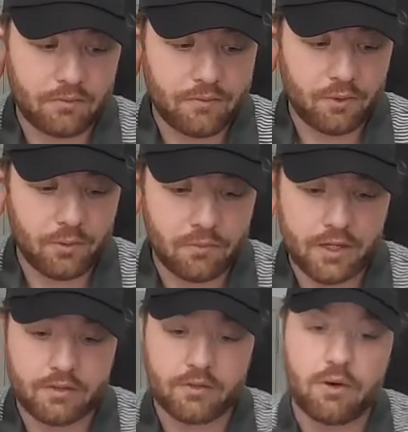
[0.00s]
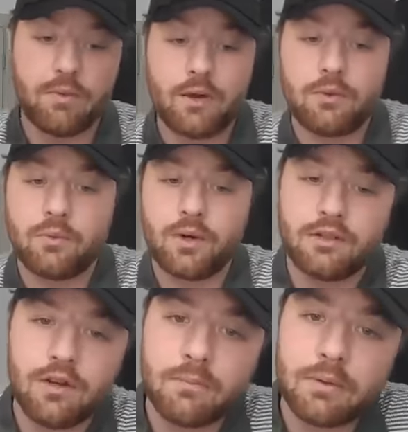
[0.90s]
if you're playing around with one
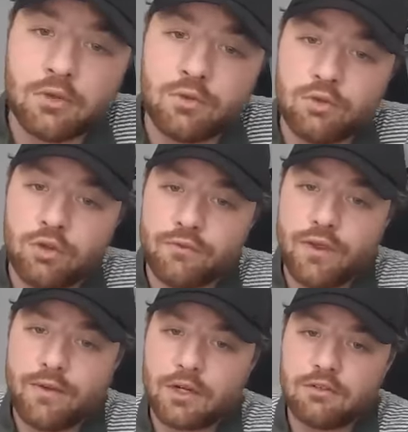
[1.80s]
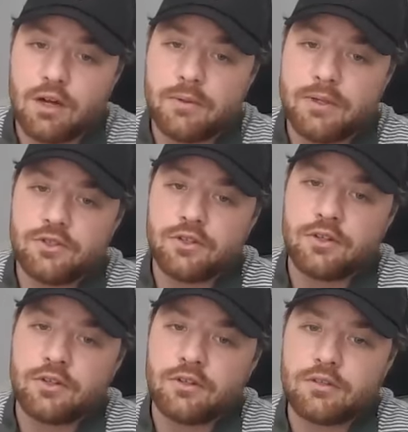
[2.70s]
club, but your favorite club is
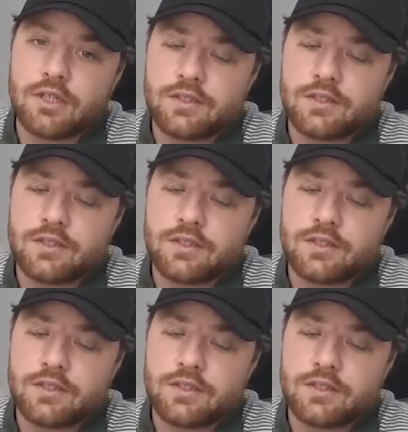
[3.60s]
your